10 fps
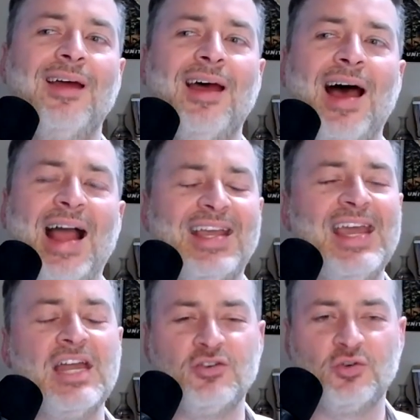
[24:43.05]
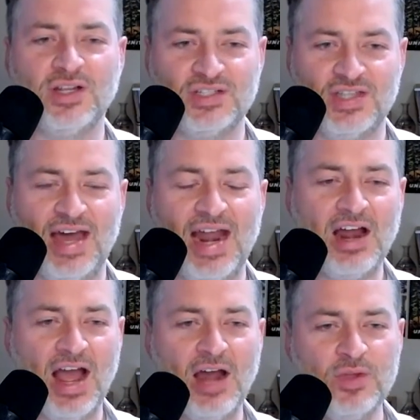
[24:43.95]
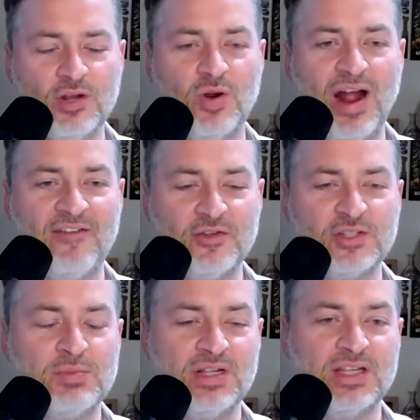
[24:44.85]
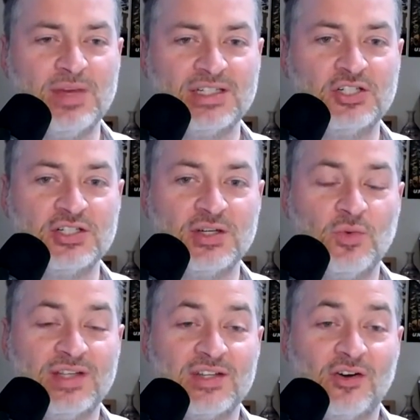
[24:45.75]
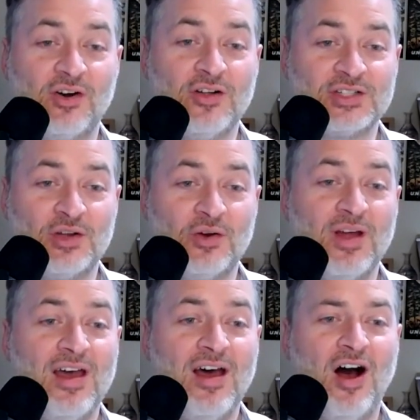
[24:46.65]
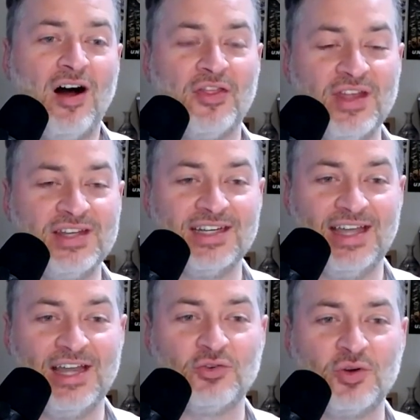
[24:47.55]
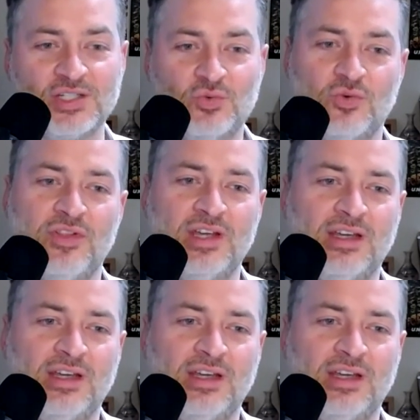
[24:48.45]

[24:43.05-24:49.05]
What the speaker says: I can't trust that? How do we craft those appealing messages in ways that are also authentic and trustworthy?